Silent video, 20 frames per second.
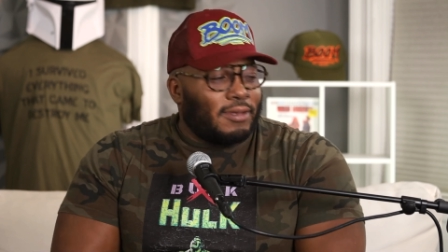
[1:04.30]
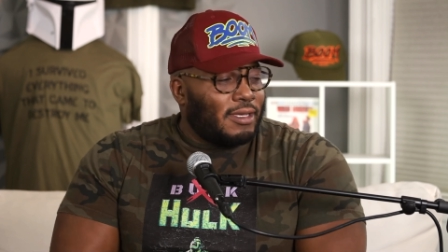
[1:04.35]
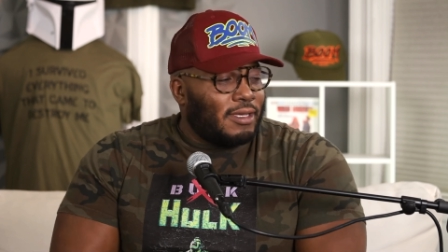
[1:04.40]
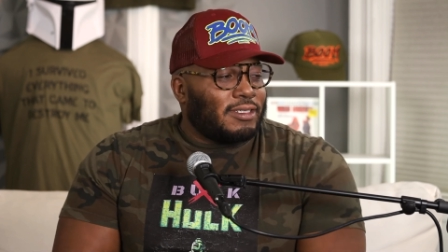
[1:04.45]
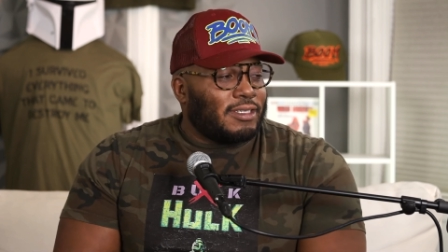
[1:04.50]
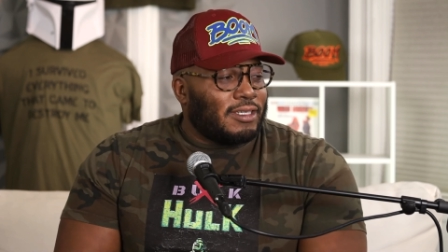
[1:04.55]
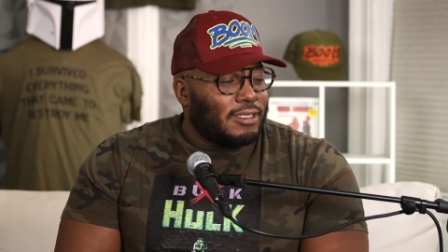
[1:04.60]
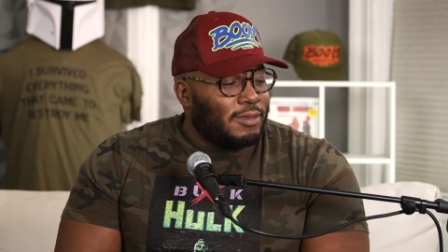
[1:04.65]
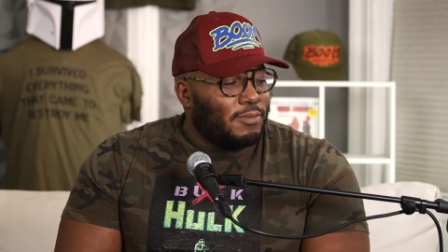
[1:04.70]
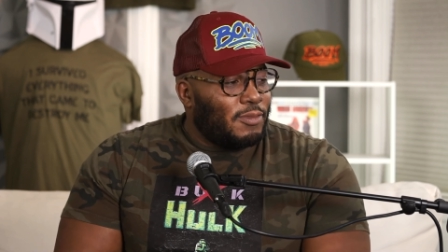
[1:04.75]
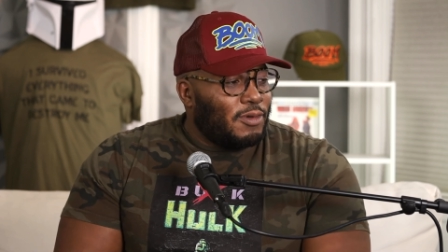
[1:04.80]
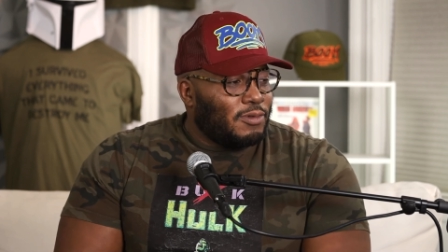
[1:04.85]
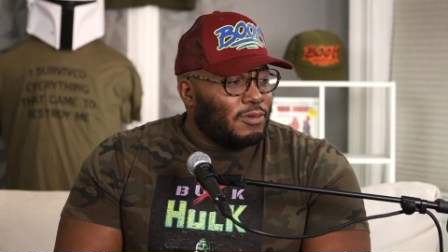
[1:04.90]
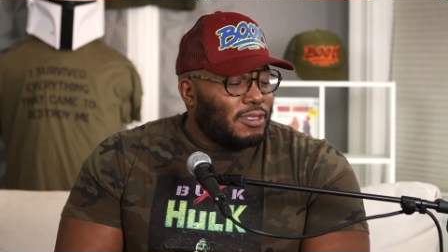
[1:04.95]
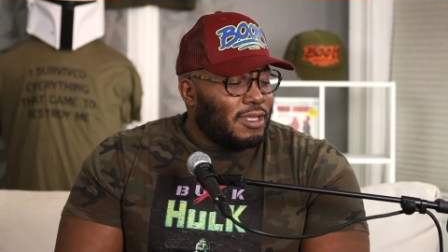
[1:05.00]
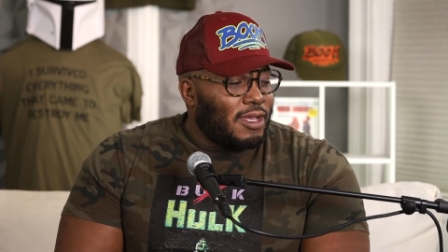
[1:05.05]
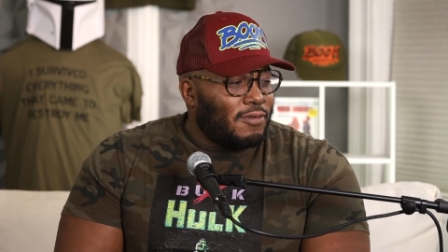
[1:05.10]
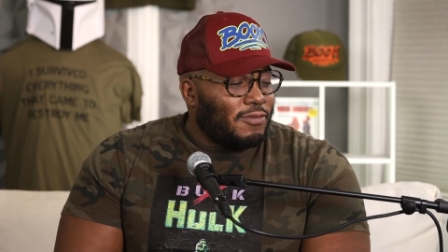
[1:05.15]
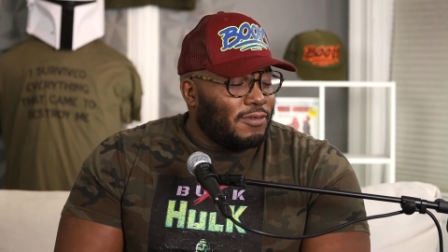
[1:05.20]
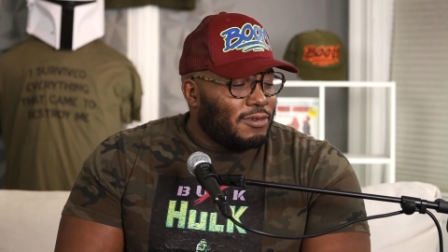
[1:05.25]
said the most
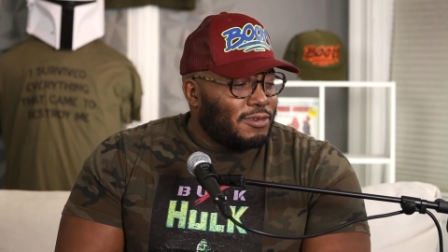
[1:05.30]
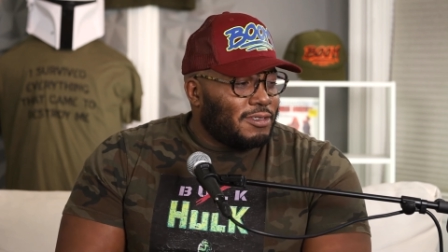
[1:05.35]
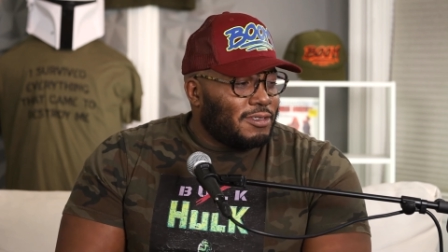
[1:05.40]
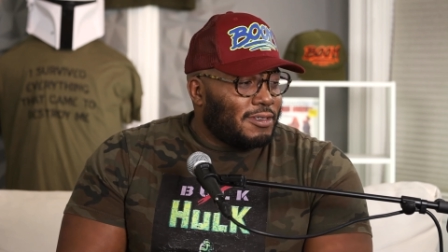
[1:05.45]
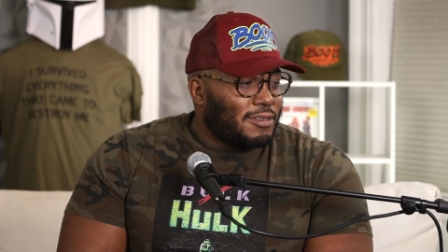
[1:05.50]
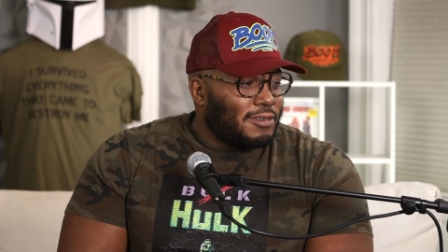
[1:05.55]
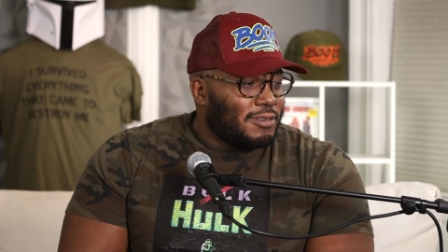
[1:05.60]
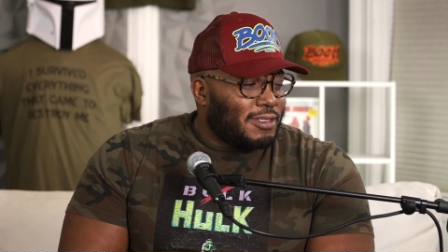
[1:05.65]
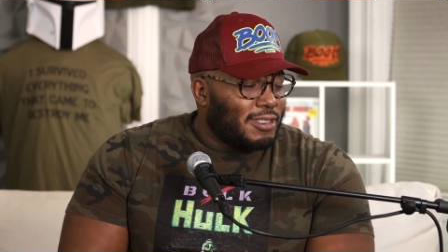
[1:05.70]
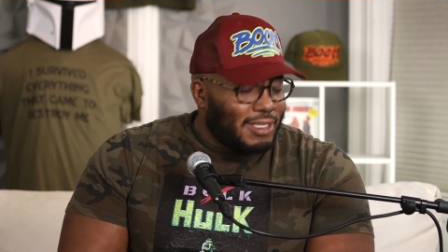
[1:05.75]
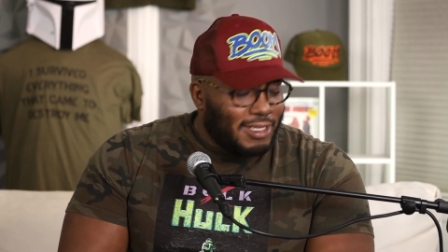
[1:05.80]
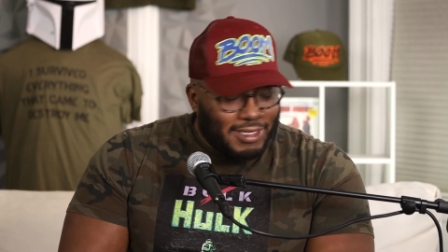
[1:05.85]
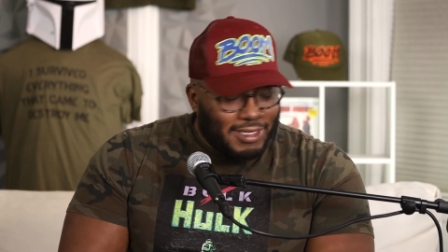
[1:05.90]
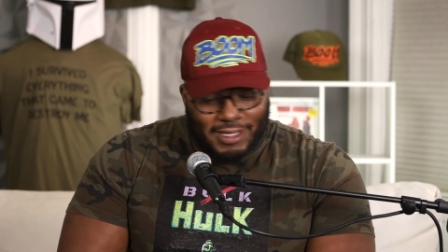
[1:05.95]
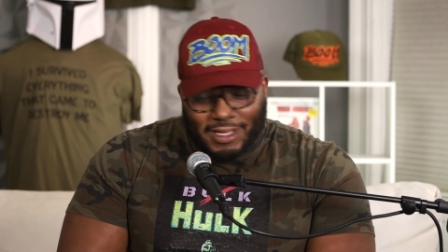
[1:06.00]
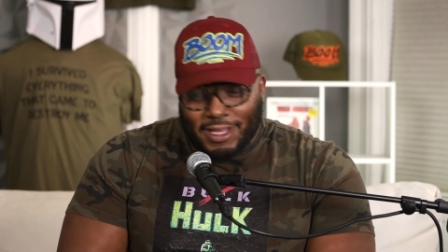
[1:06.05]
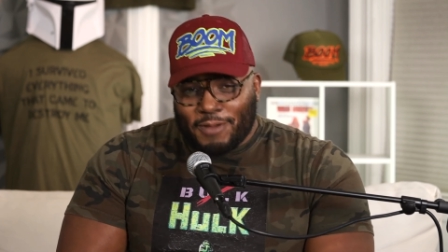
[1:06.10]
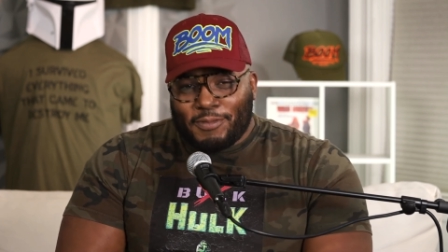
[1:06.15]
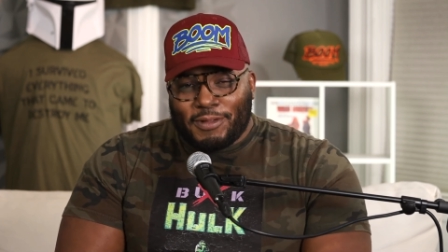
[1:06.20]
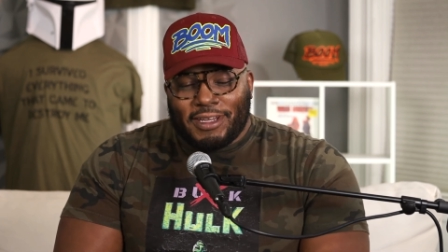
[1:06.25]
diverse cleaning
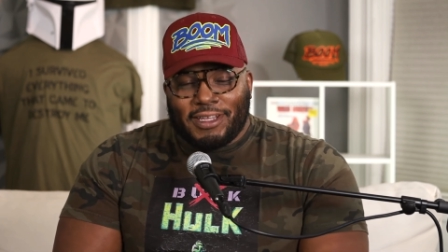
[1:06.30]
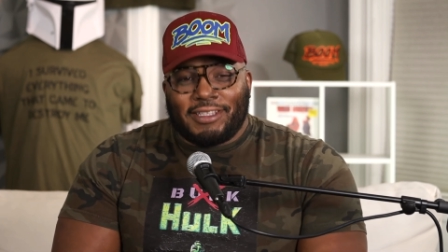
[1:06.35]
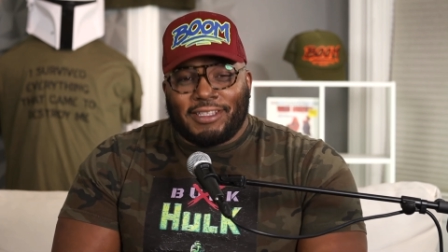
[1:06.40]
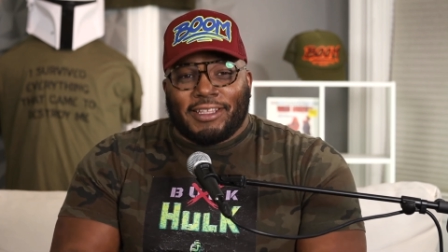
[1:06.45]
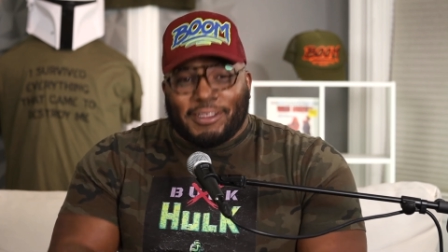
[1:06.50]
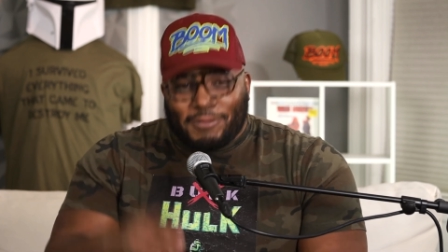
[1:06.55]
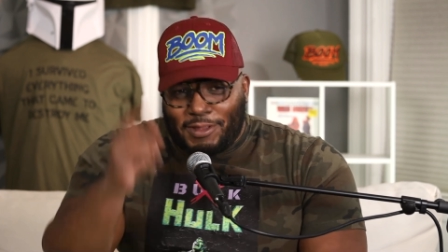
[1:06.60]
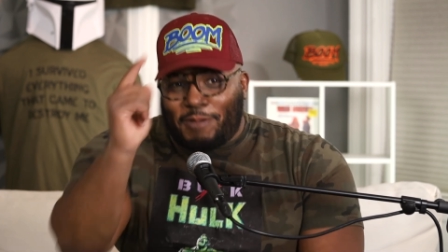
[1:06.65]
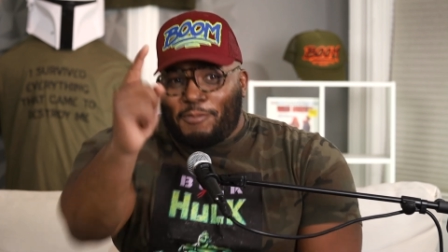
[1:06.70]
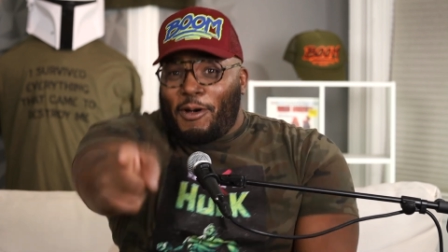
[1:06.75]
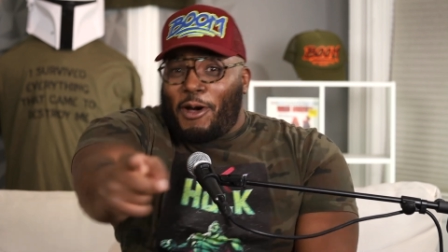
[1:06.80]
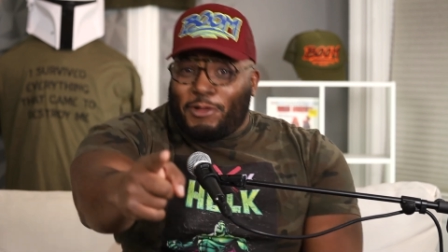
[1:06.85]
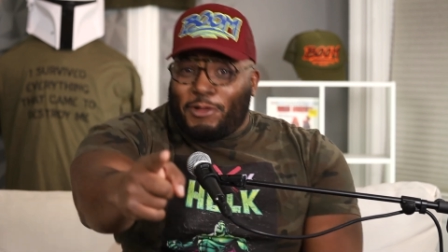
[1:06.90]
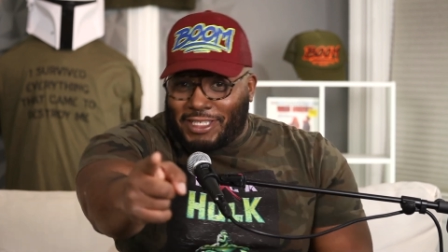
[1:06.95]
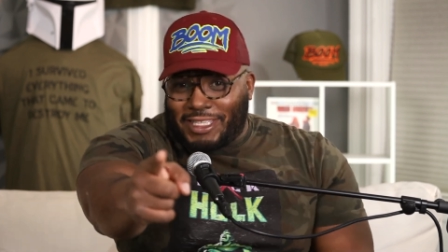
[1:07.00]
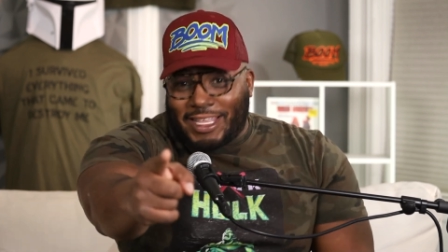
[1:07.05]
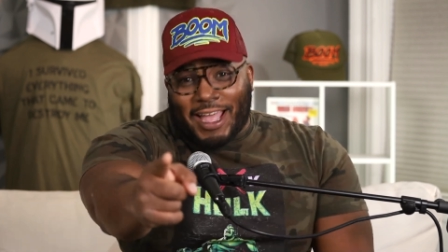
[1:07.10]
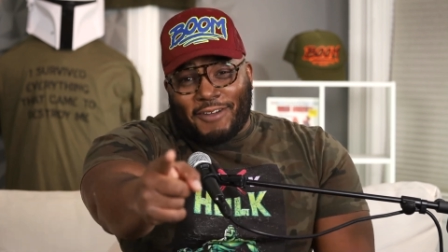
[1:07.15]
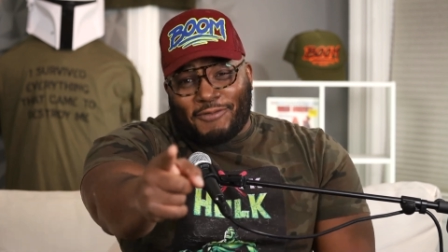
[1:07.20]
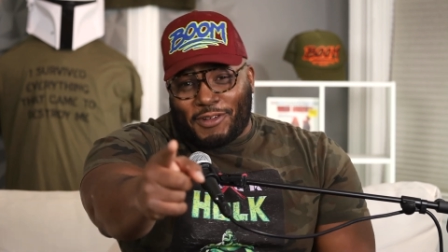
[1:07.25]
company, the
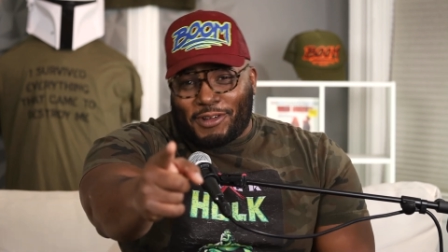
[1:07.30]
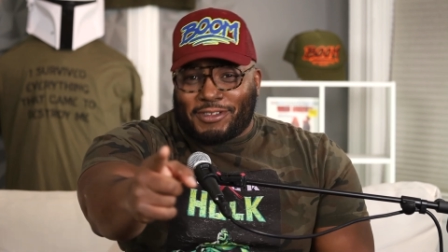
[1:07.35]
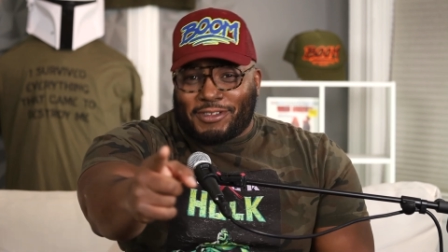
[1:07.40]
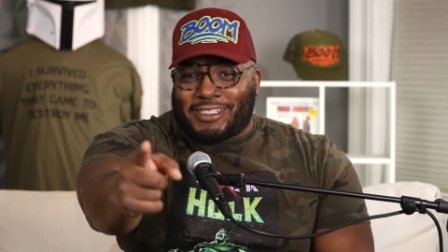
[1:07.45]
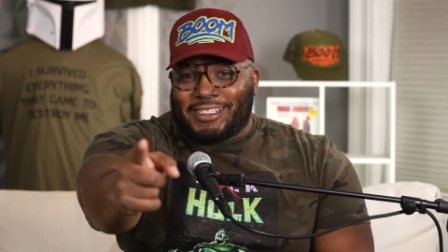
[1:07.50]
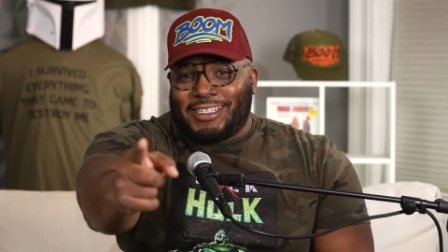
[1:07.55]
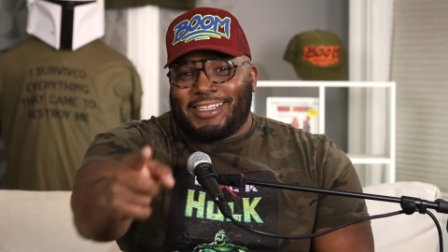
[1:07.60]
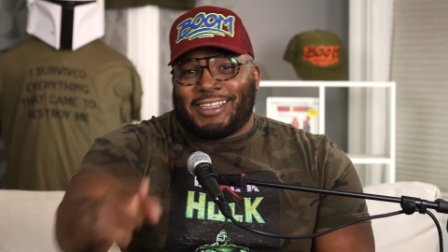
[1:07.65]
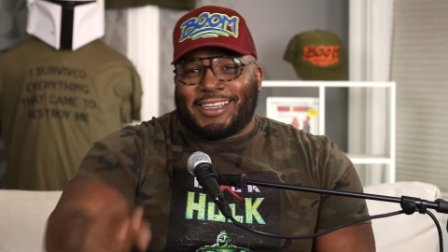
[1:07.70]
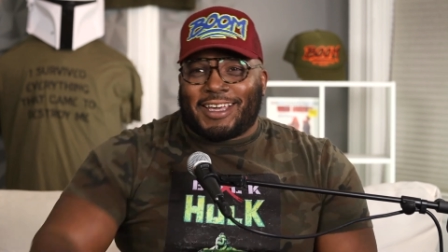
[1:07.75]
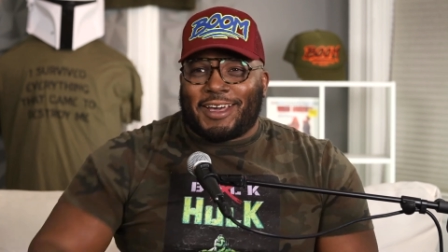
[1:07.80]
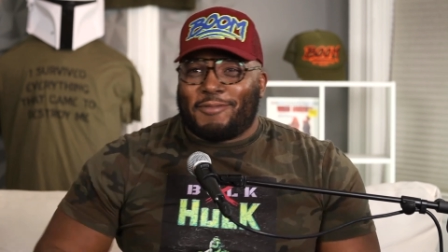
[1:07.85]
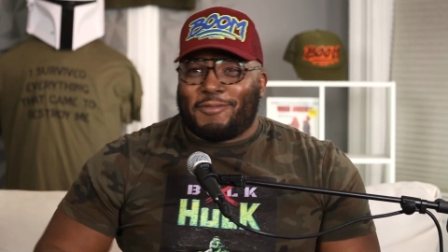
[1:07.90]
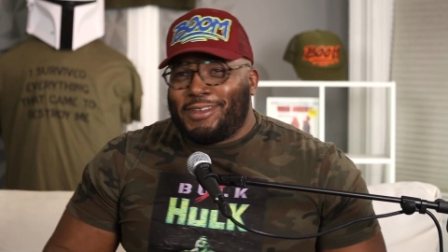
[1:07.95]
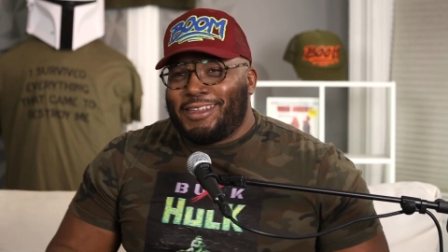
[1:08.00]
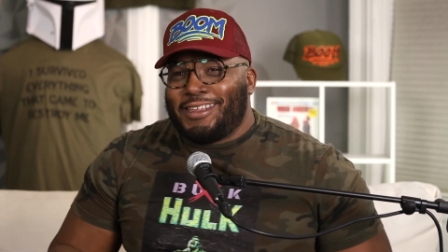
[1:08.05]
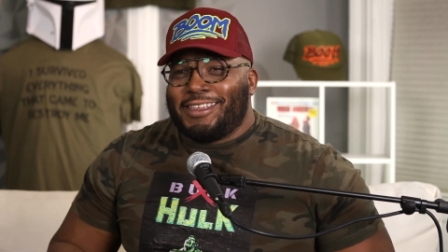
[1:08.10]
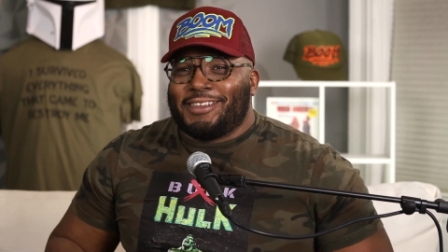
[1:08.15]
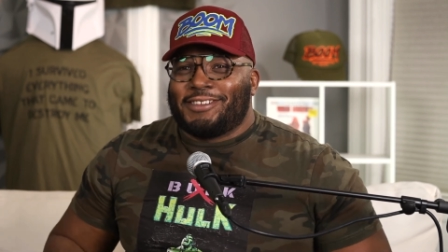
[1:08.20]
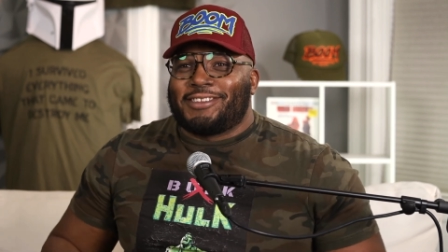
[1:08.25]
most diverse cleaning
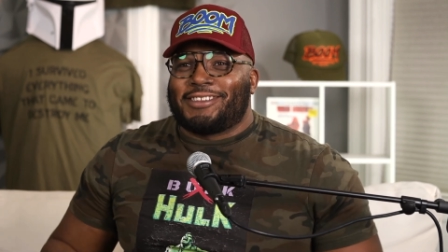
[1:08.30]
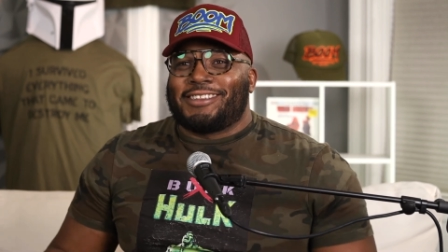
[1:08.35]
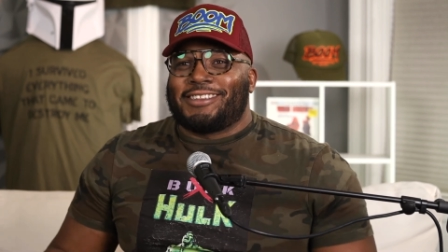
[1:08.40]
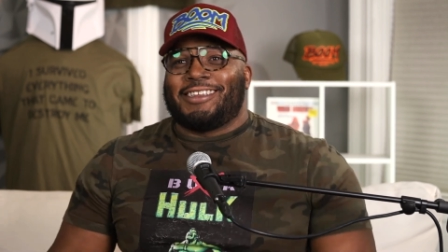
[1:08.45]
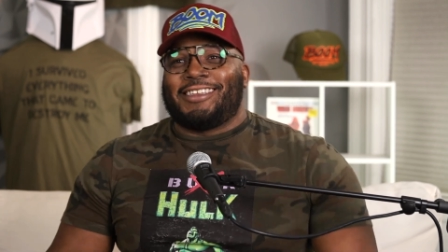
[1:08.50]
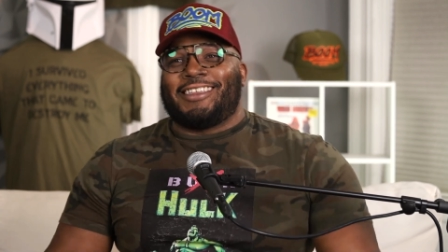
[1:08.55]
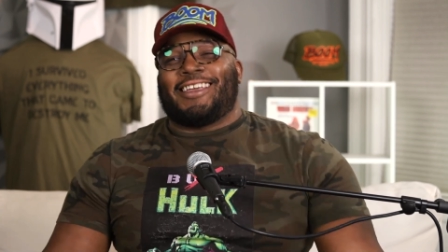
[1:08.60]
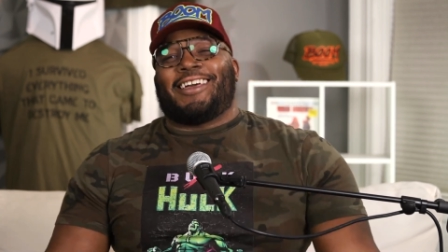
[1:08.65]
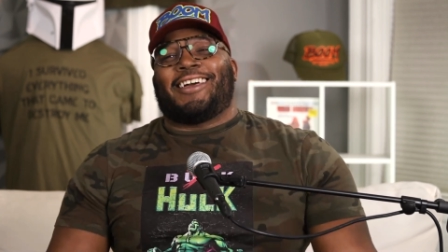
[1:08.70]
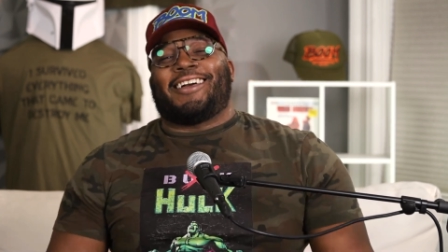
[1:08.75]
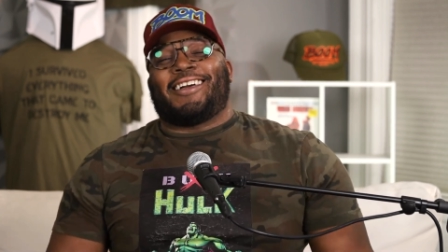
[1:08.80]
company you'll see.